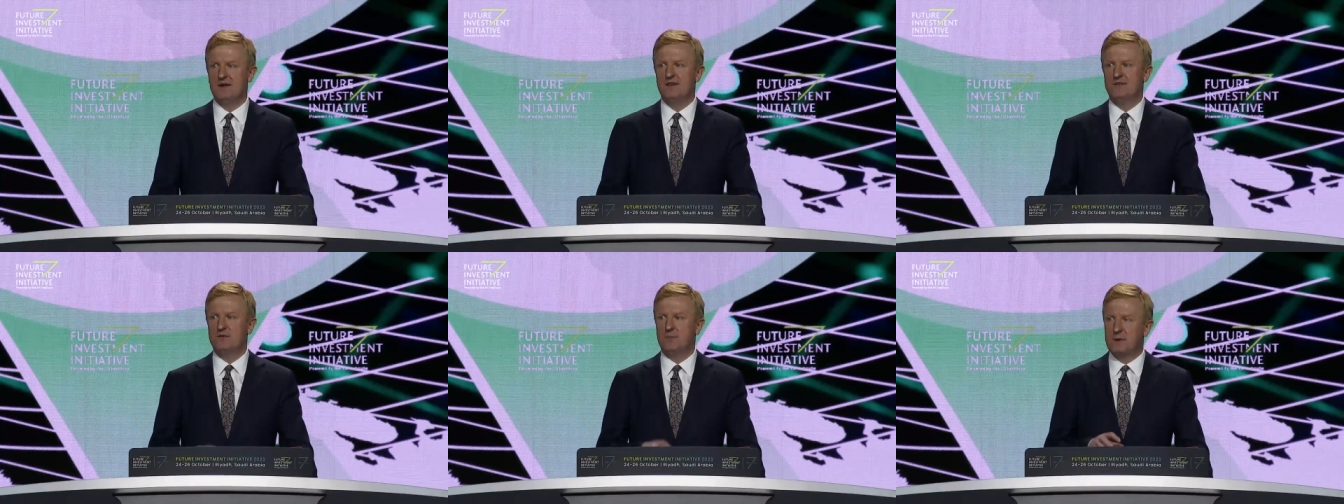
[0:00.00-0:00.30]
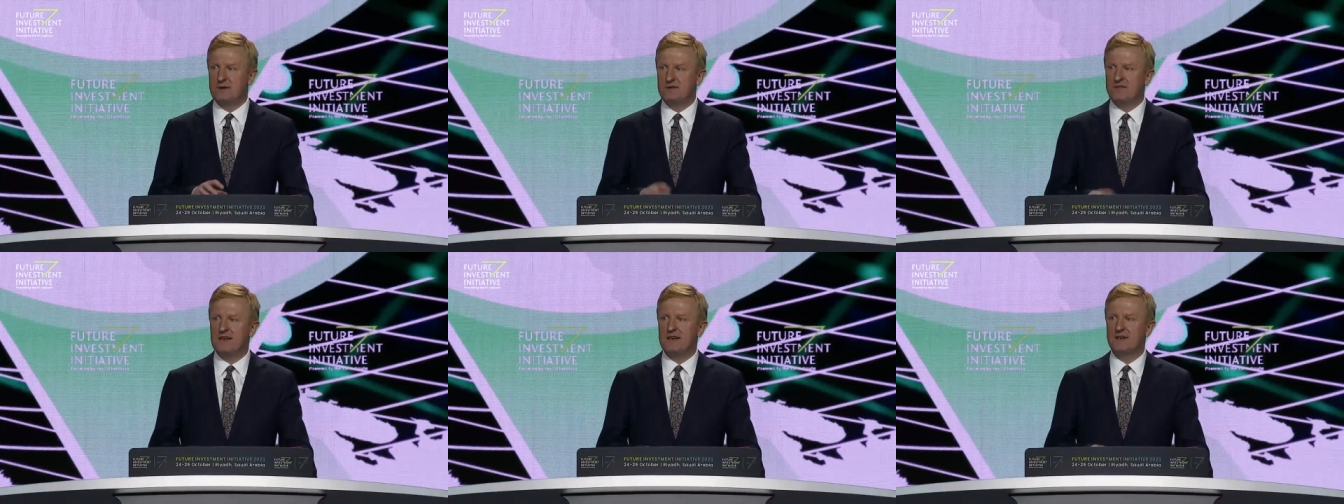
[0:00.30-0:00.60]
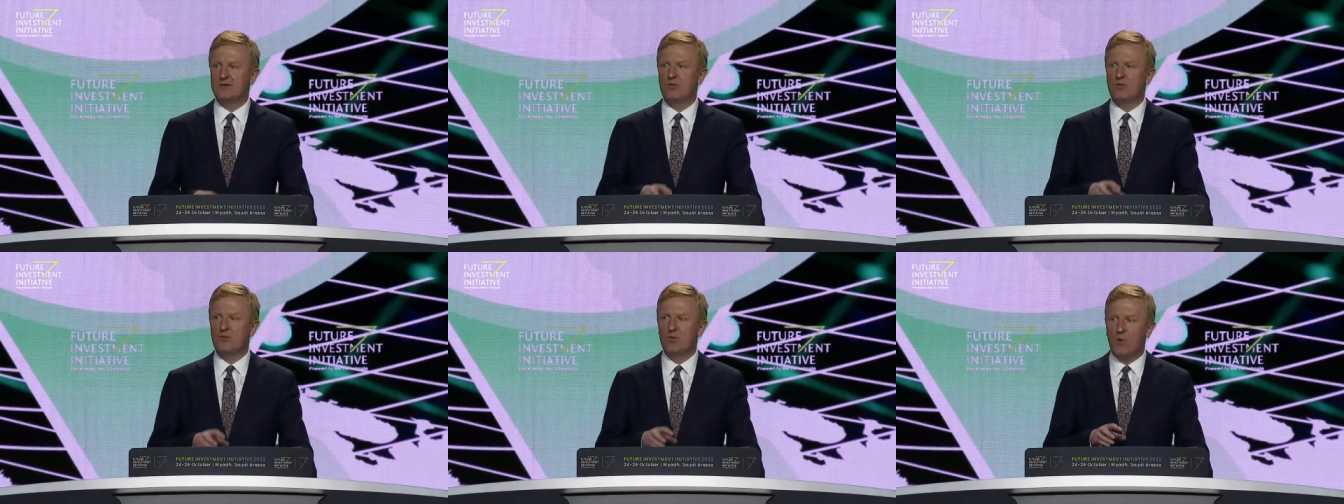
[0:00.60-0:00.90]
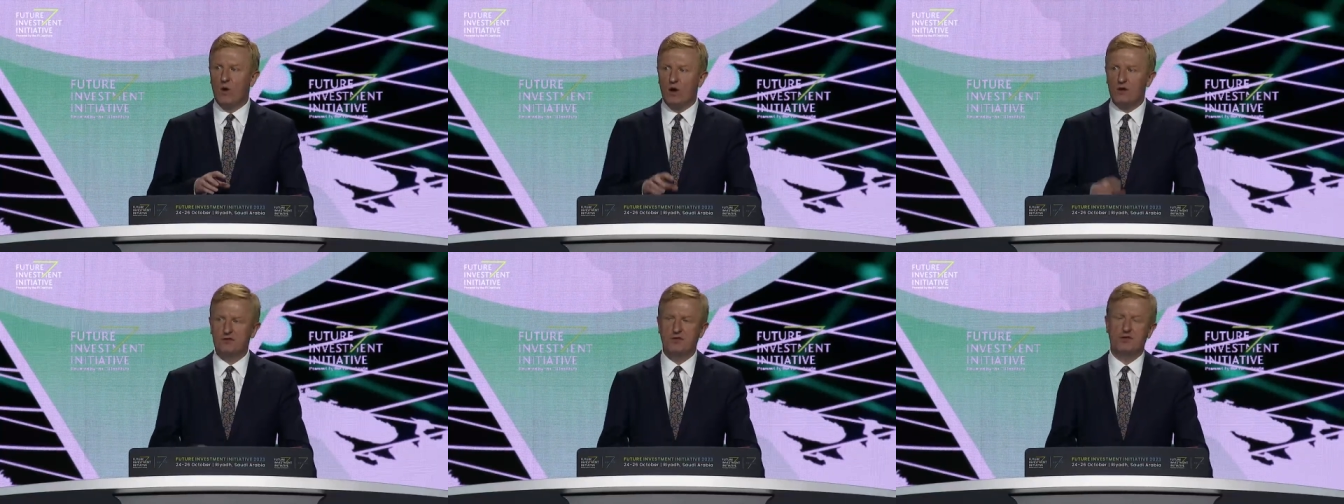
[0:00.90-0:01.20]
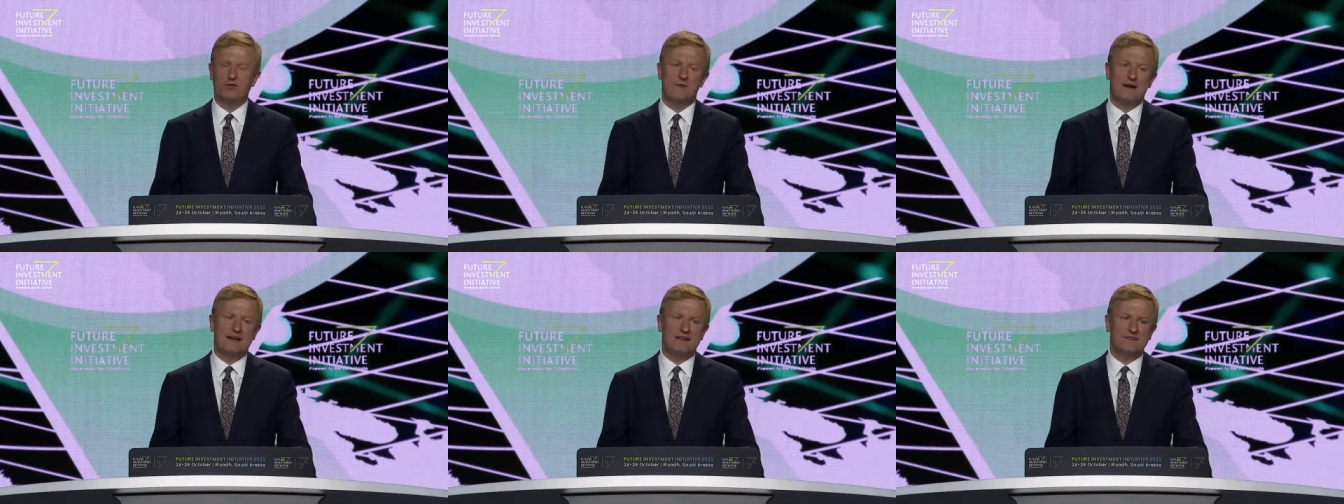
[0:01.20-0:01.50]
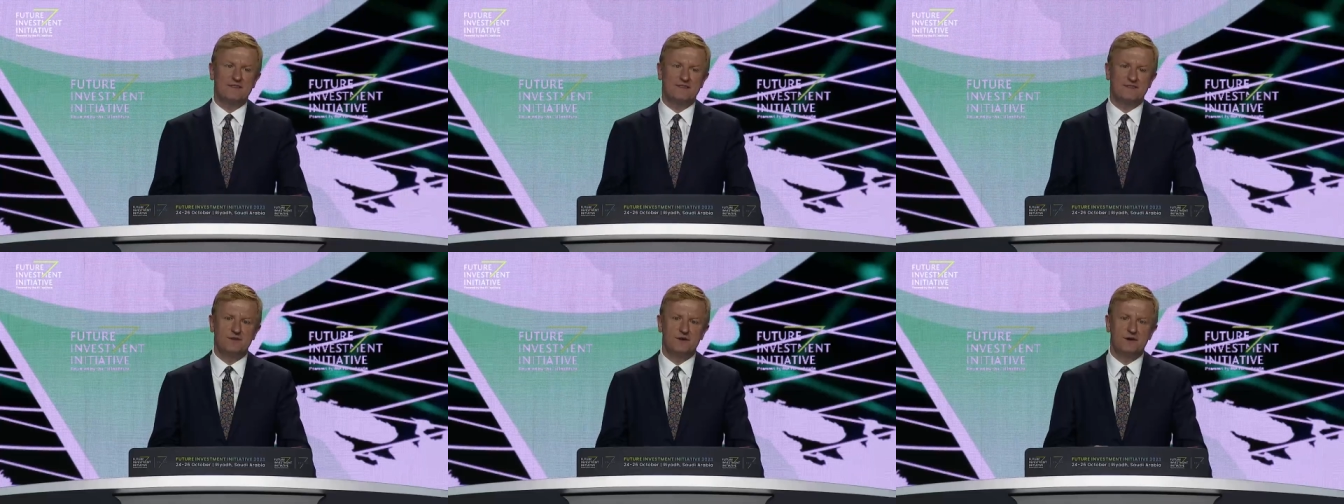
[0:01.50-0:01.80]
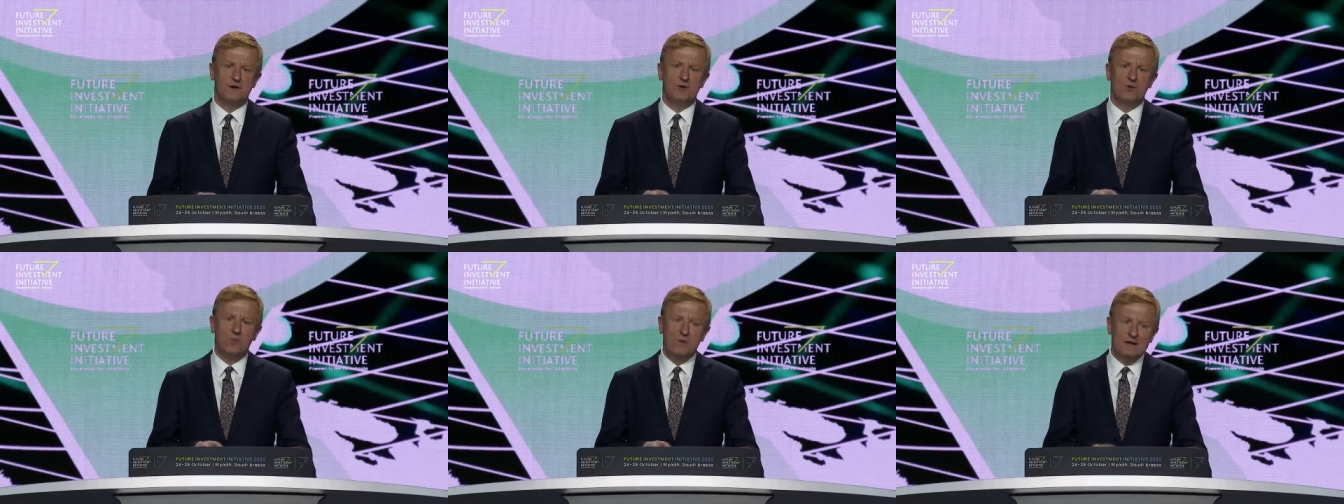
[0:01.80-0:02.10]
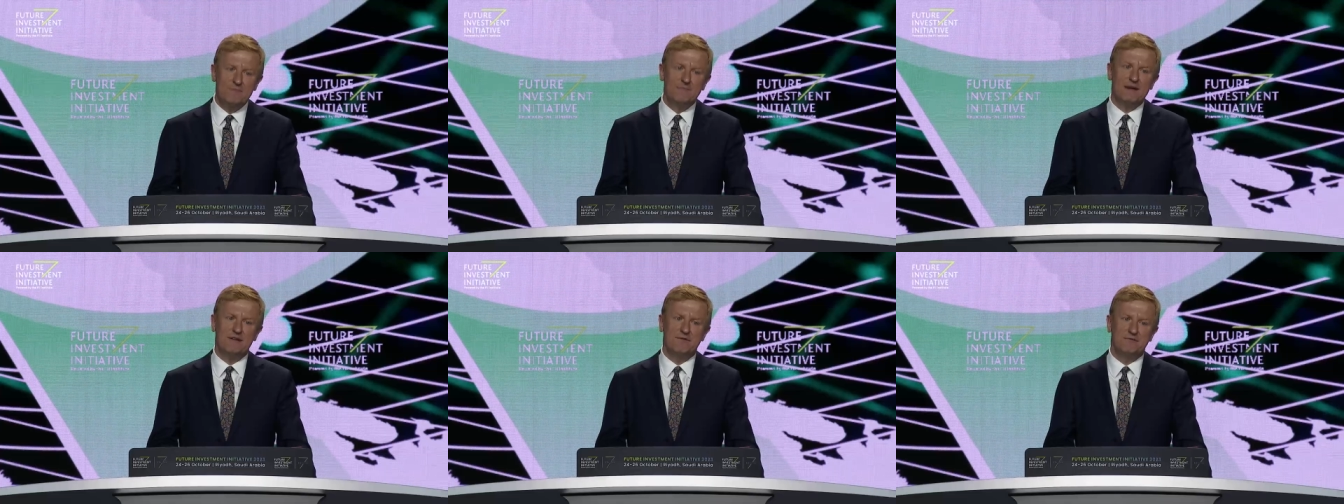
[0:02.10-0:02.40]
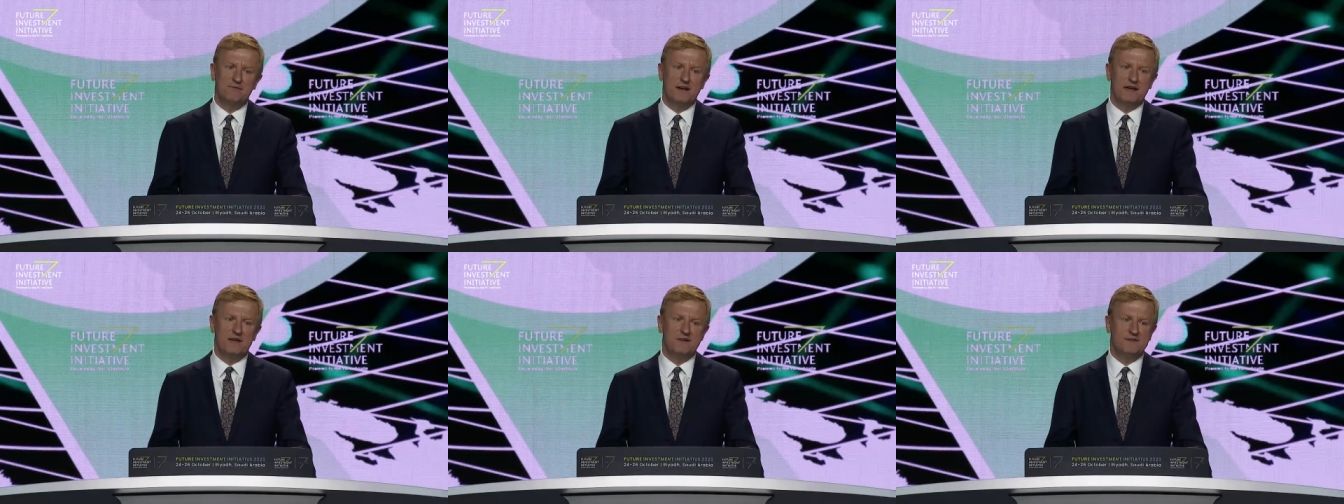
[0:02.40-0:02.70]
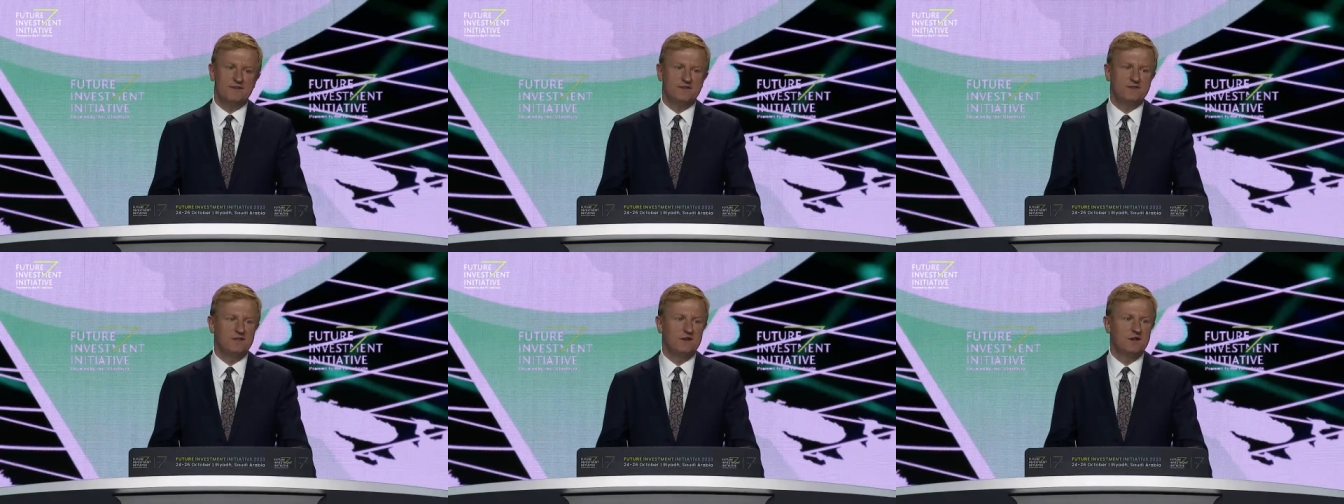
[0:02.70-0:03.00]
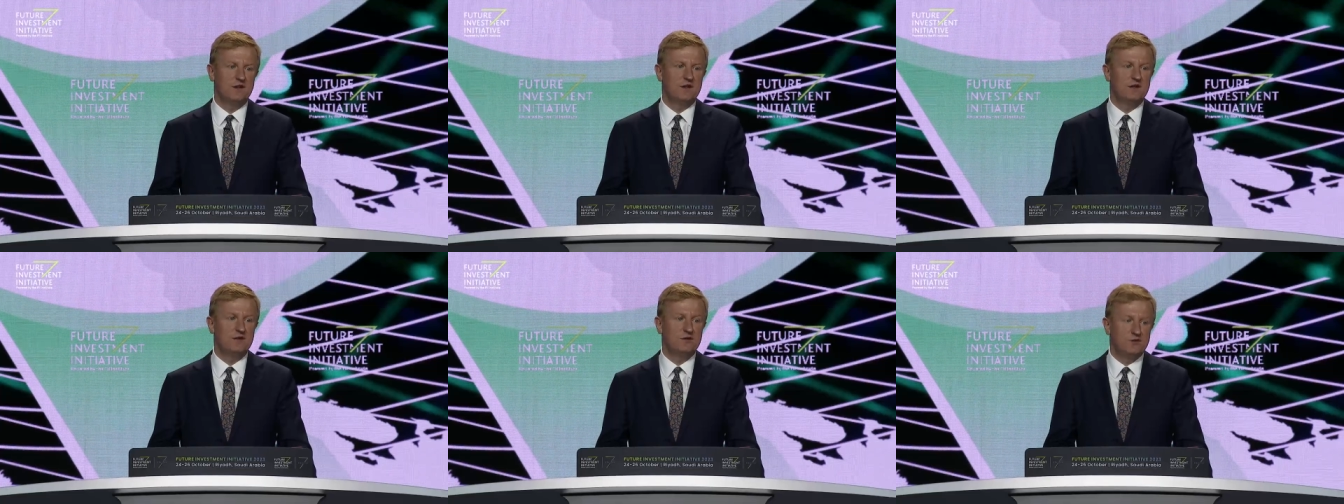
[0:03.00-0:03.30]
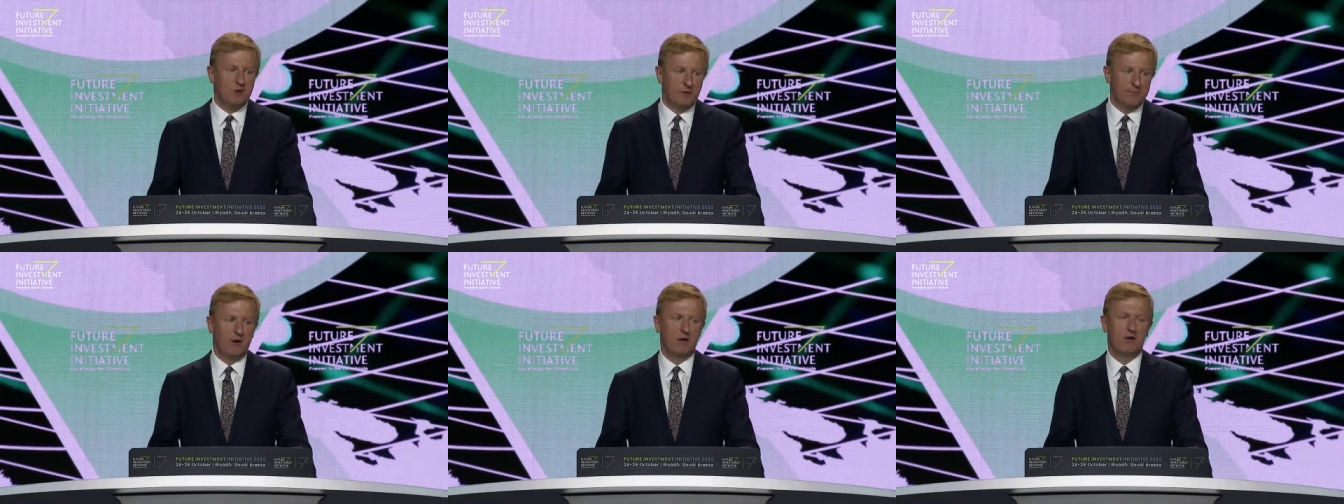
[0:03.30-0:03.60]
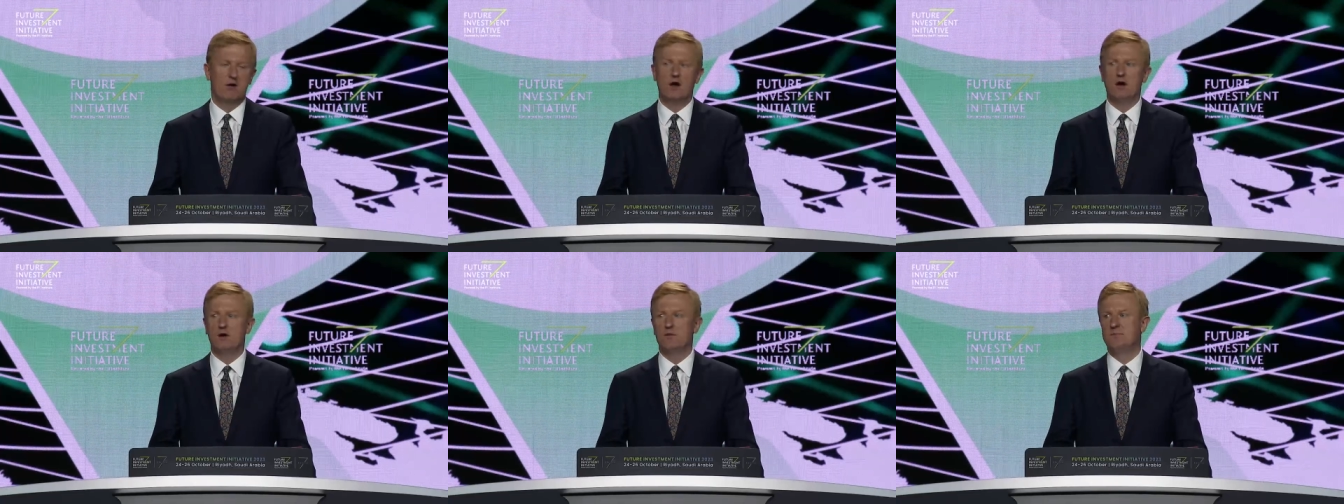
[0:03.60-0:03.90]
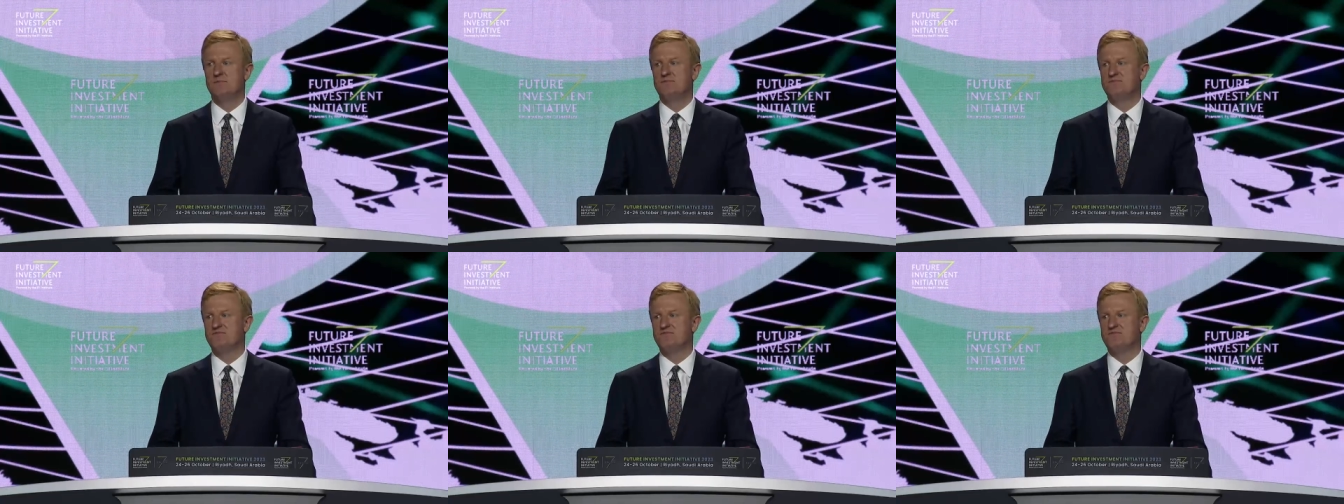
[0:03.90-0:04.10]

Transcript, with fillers: to predict what threats we may face tomorrow.